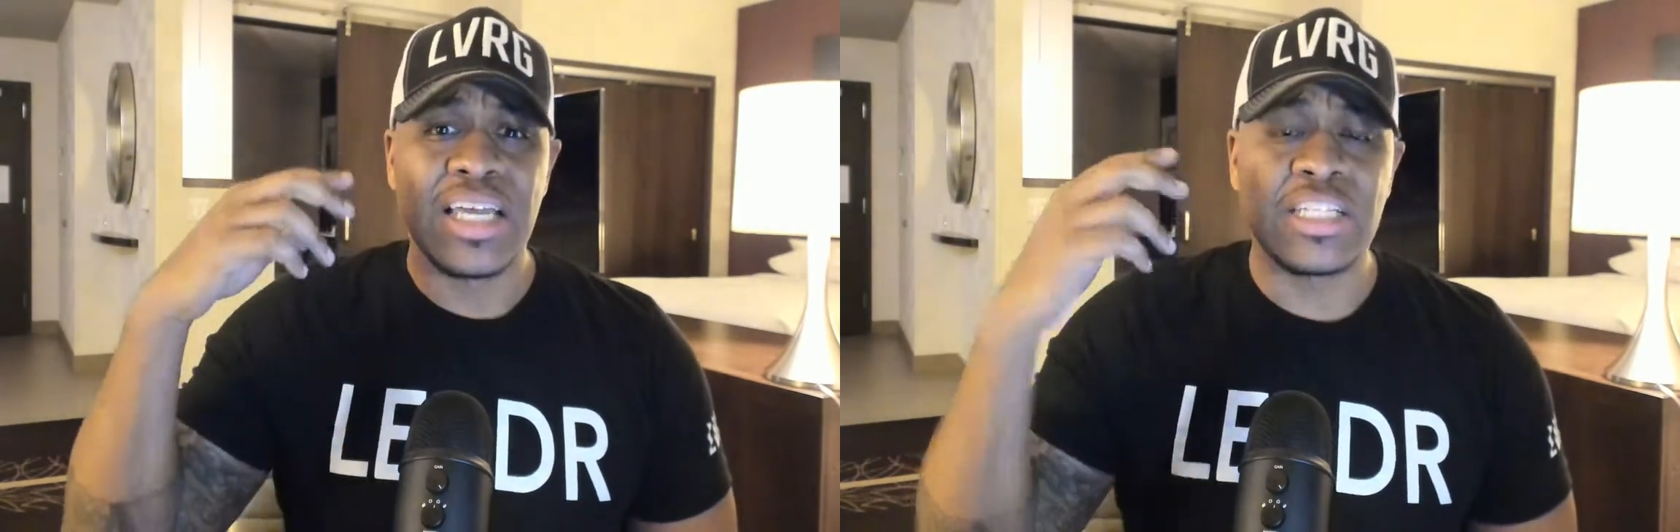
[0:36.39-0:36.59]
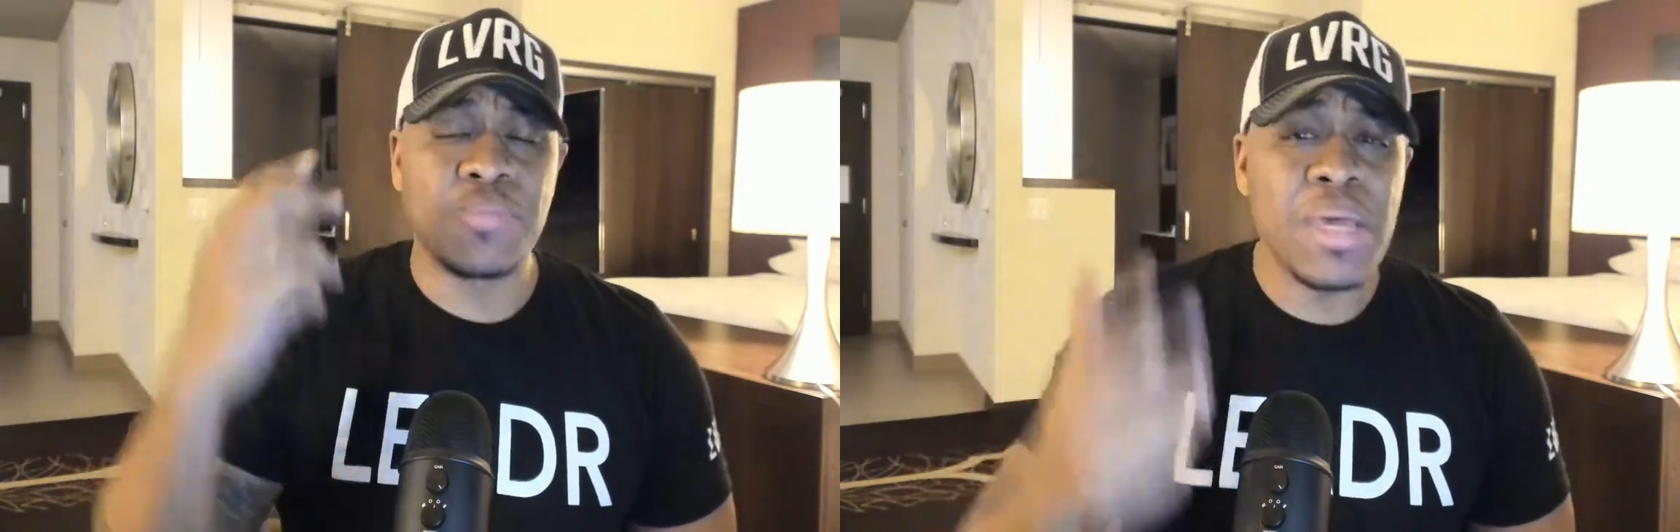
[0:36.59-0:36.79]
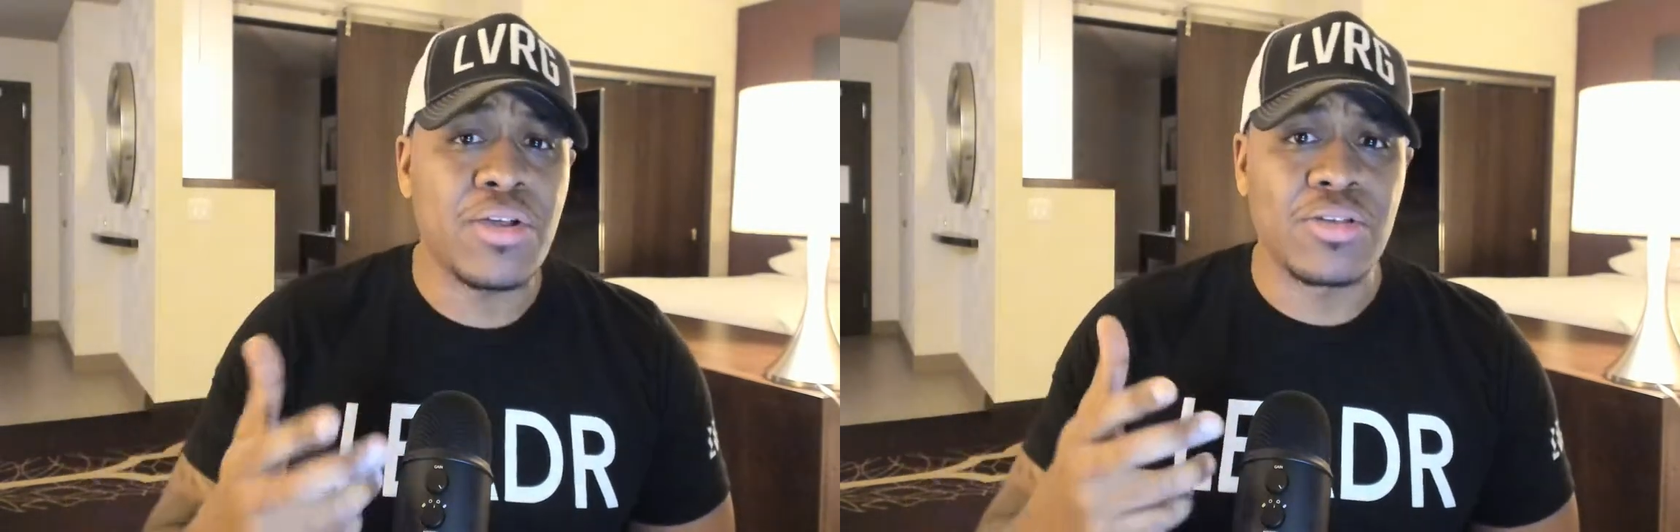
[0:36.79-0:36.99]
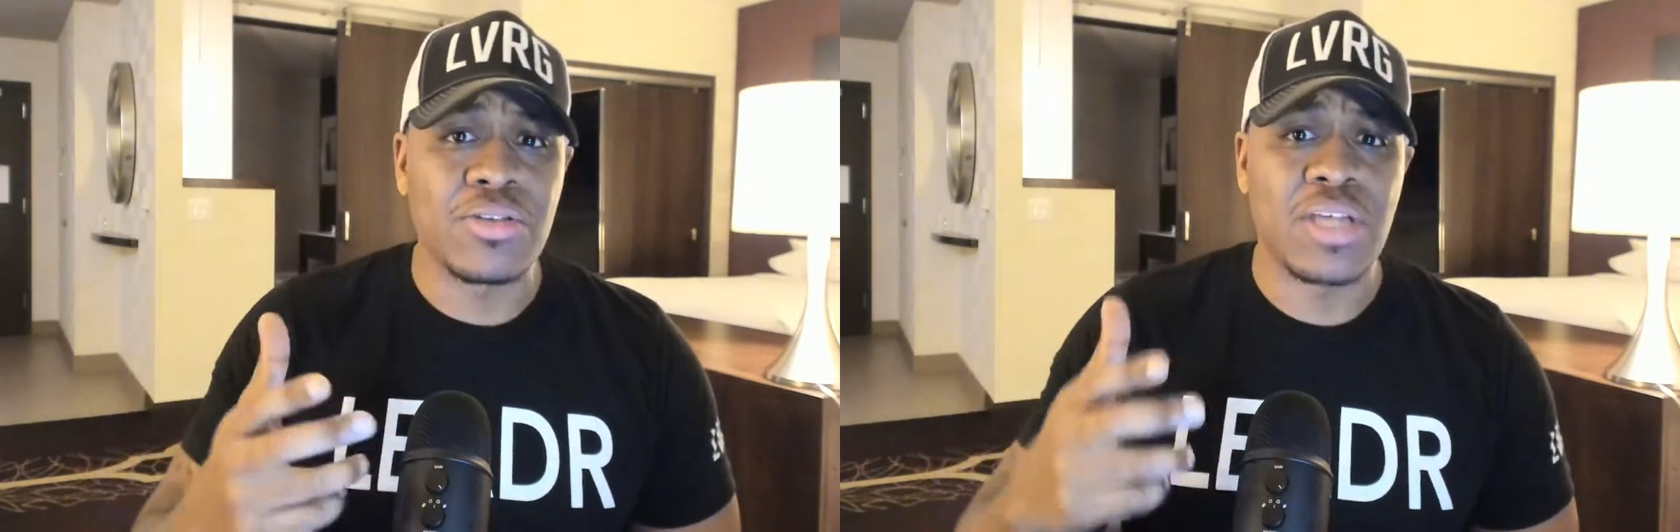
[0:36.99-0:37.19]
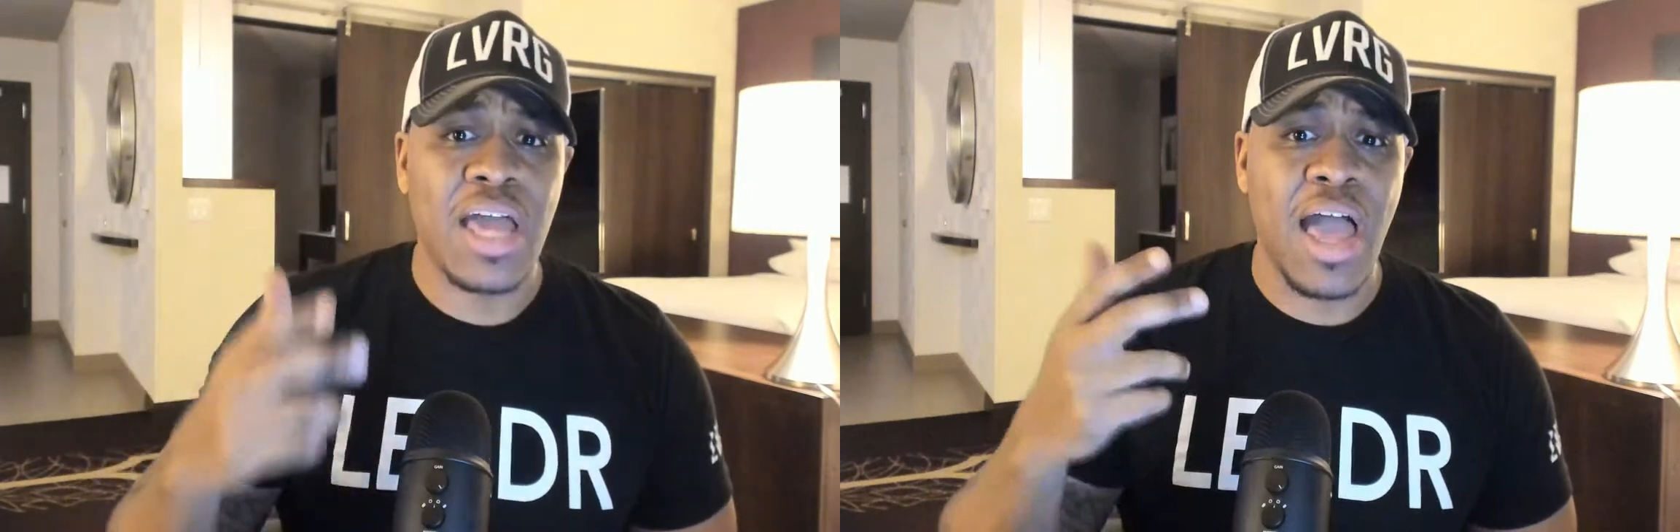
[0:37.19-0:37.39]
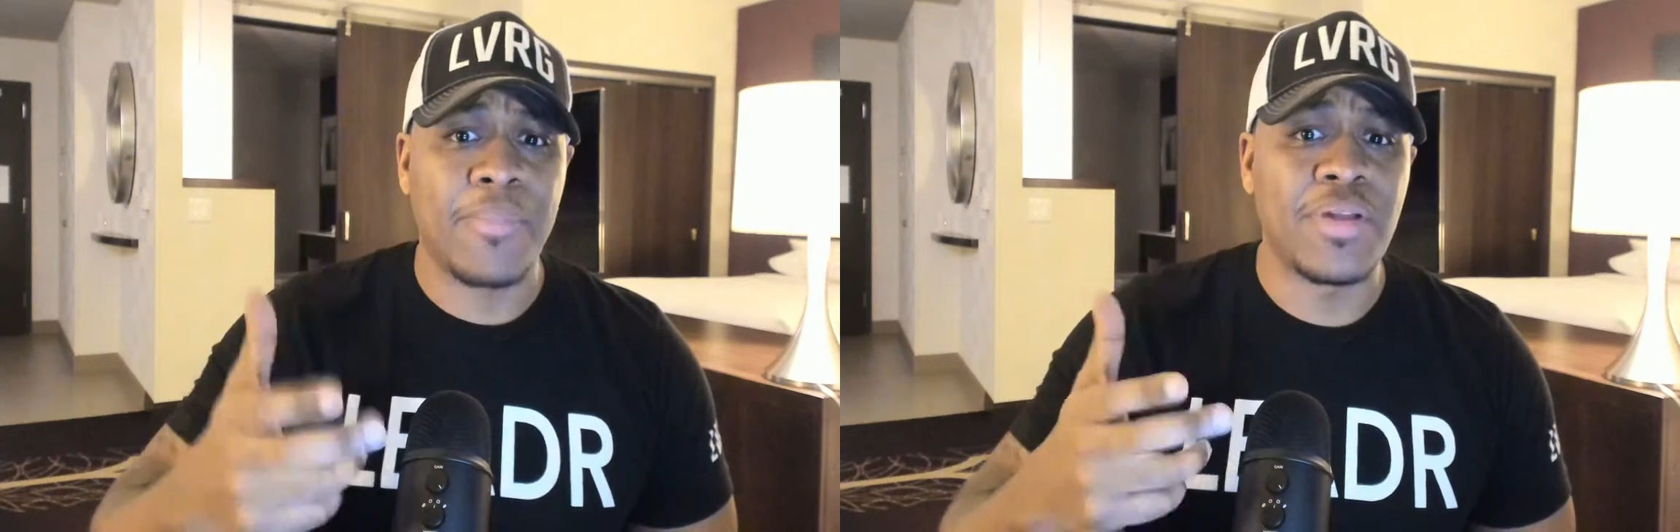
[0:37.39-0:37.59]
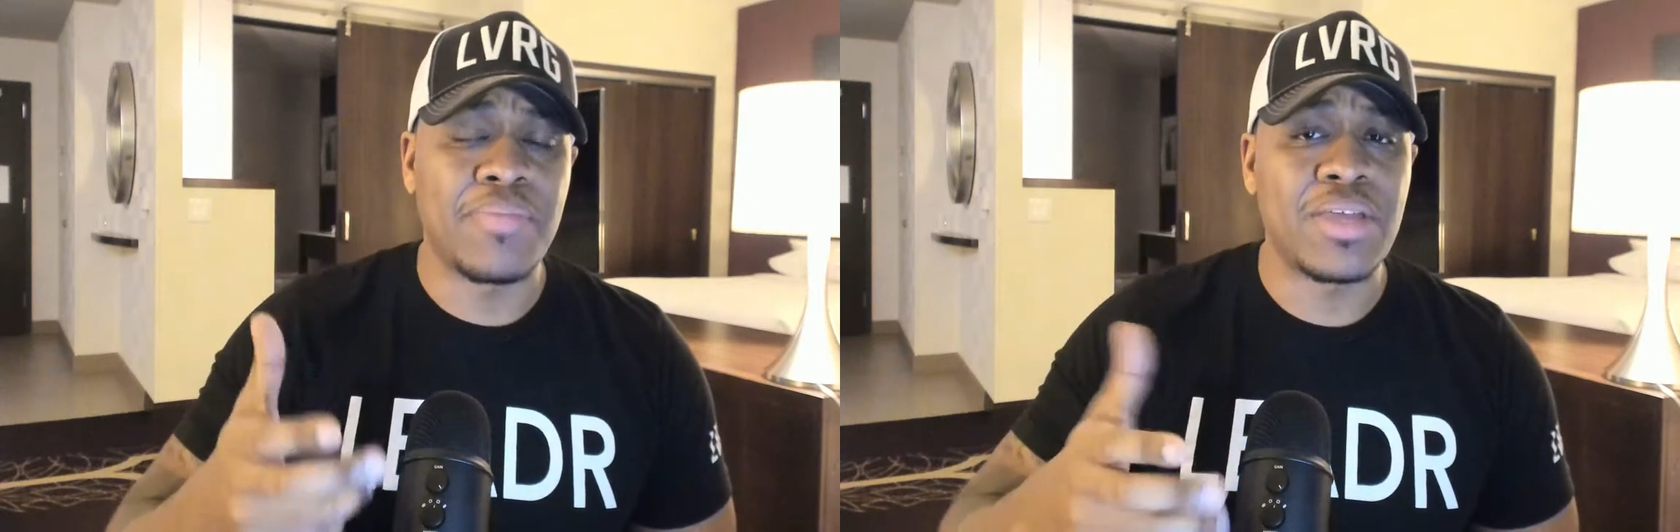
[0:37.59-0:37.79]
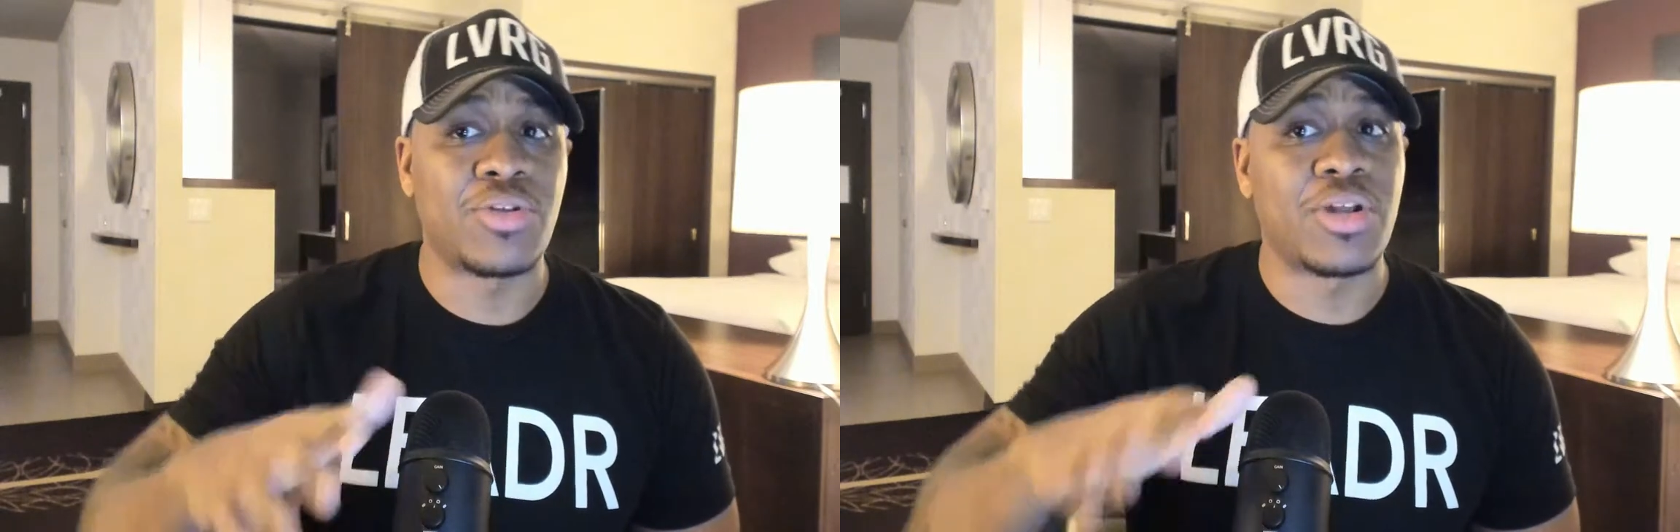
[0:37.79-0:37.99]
Speakers happen to be there.